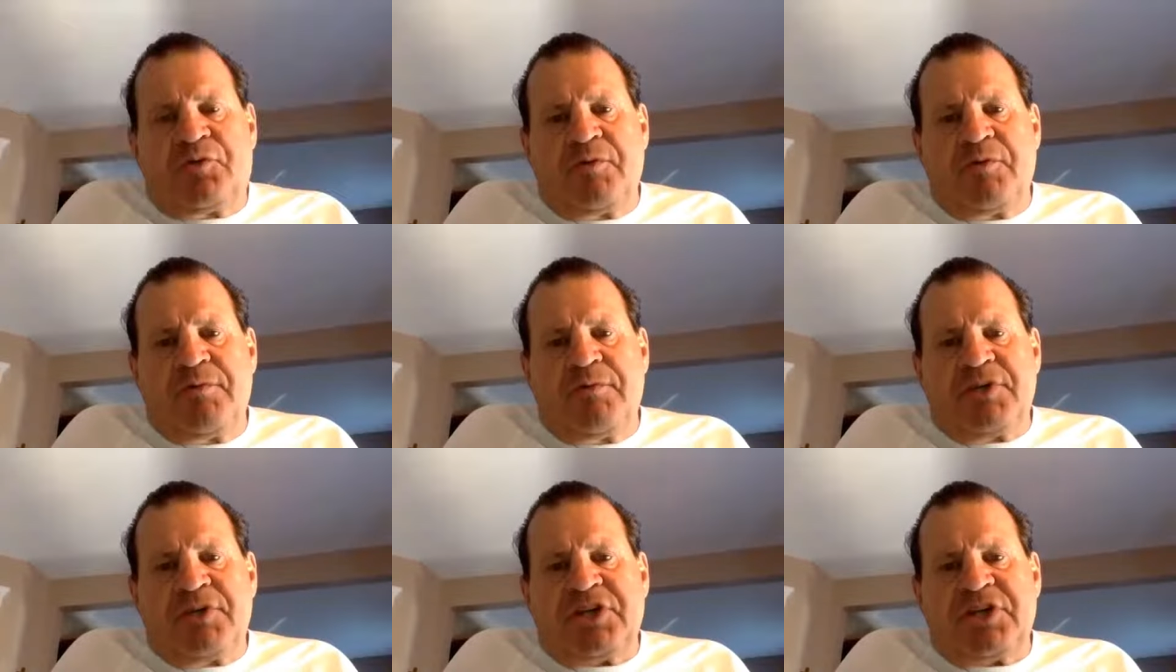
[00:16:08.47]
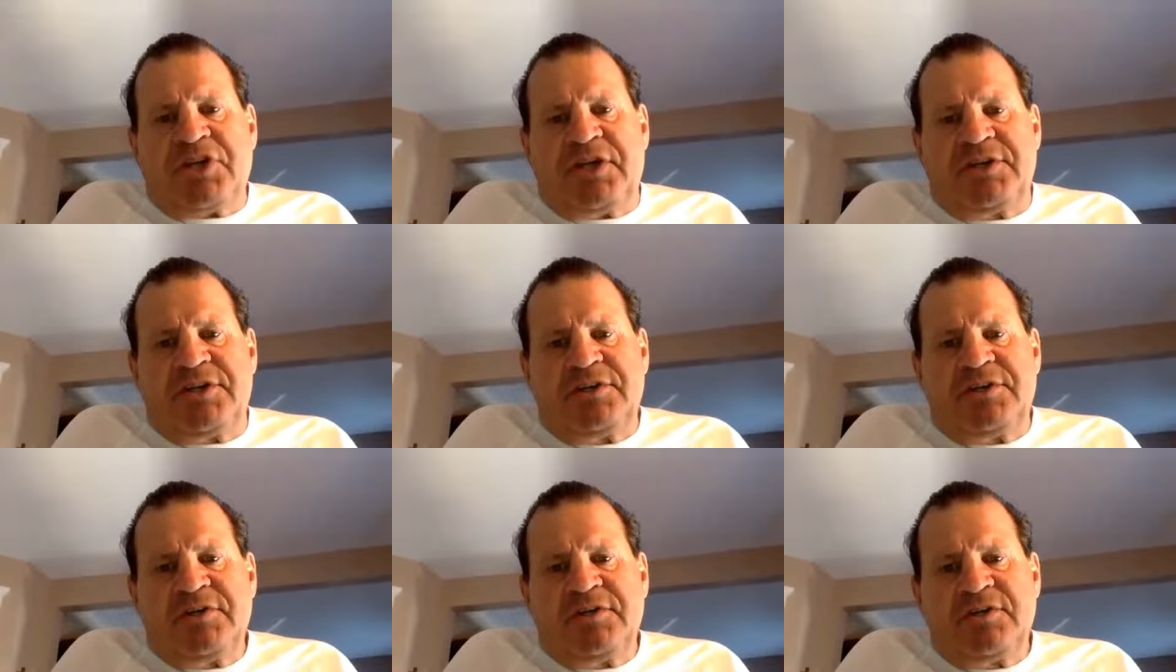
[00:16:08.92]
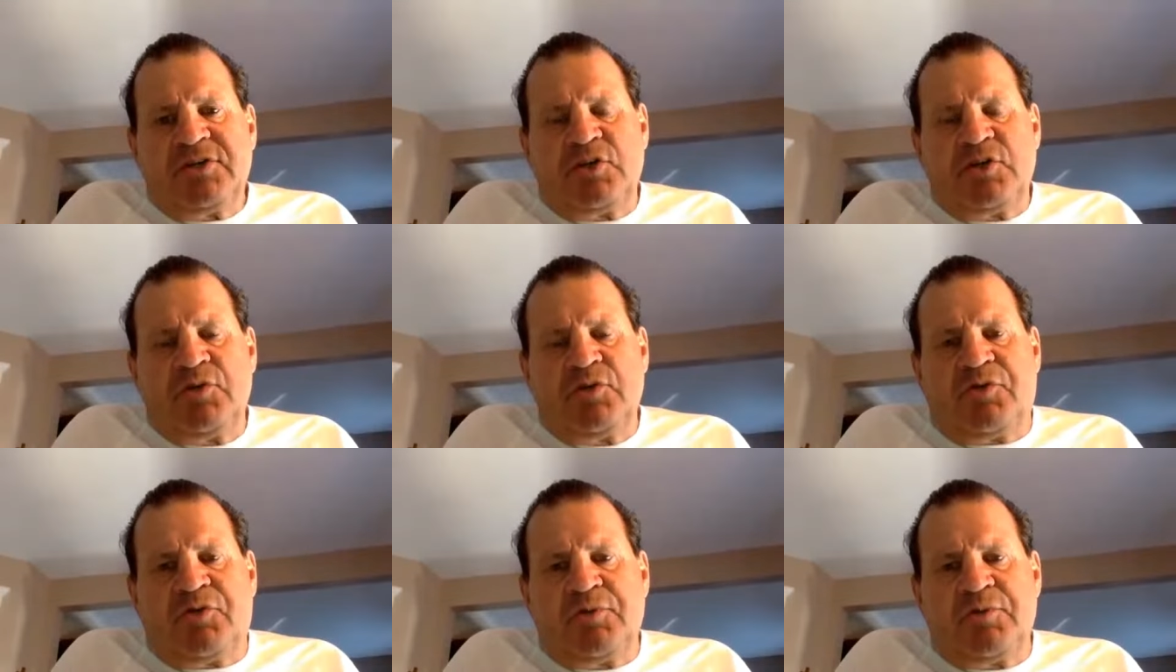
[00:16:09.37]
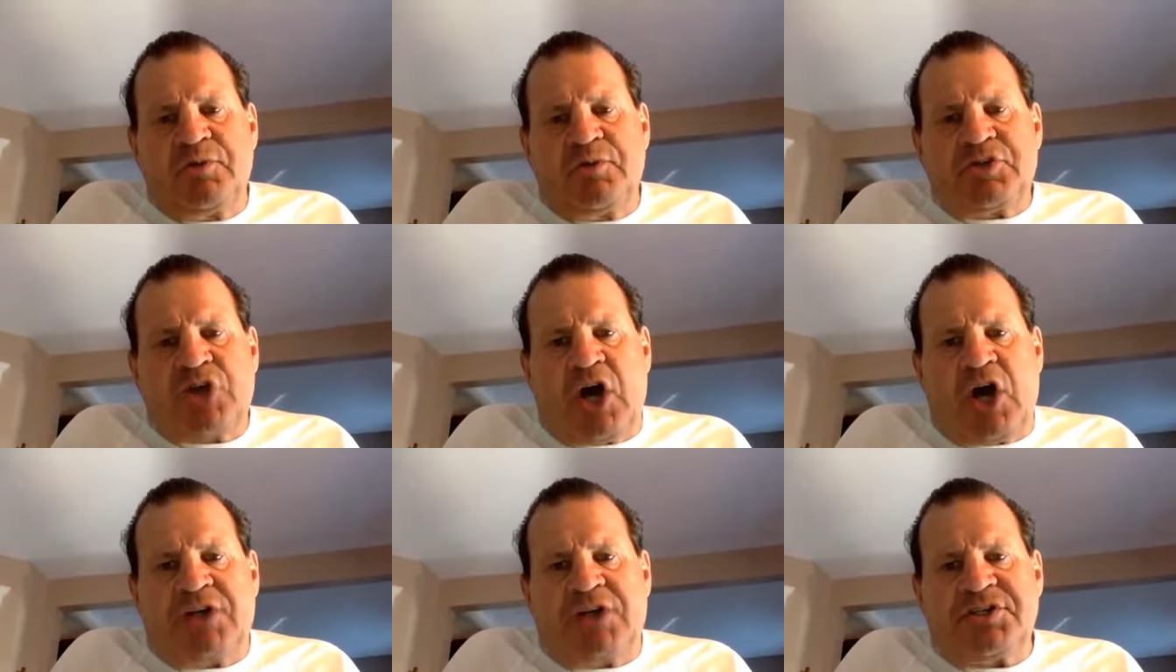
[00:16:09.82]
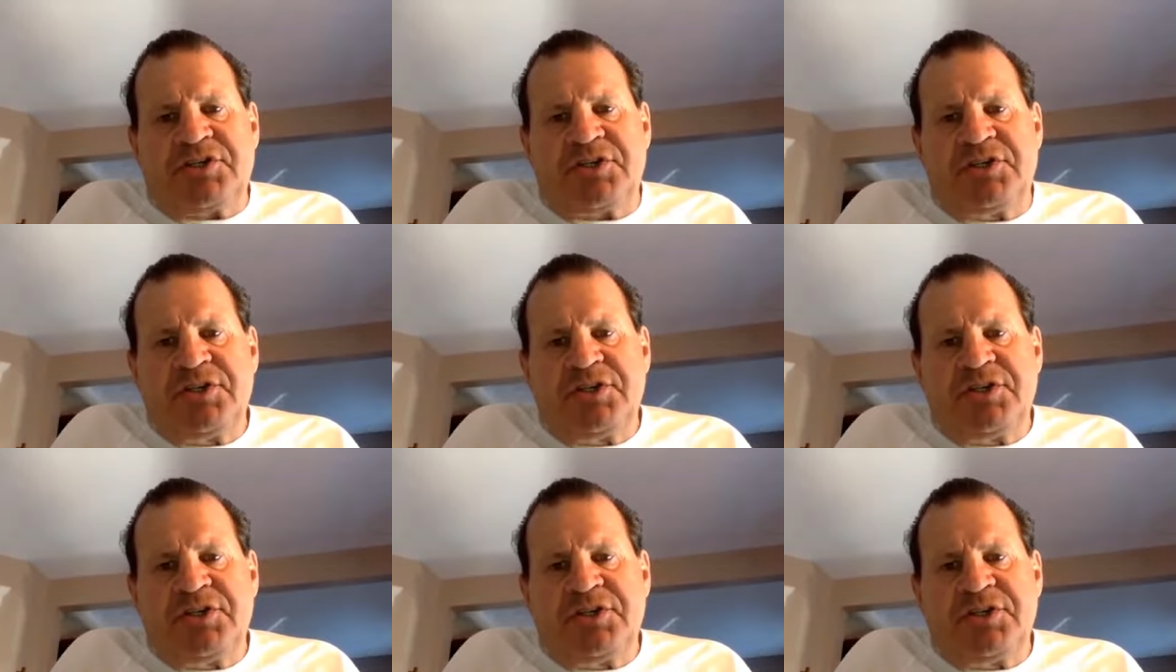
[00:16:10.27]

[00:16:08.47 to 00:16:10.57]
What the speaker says: Michigan, 2 from Wisconsin.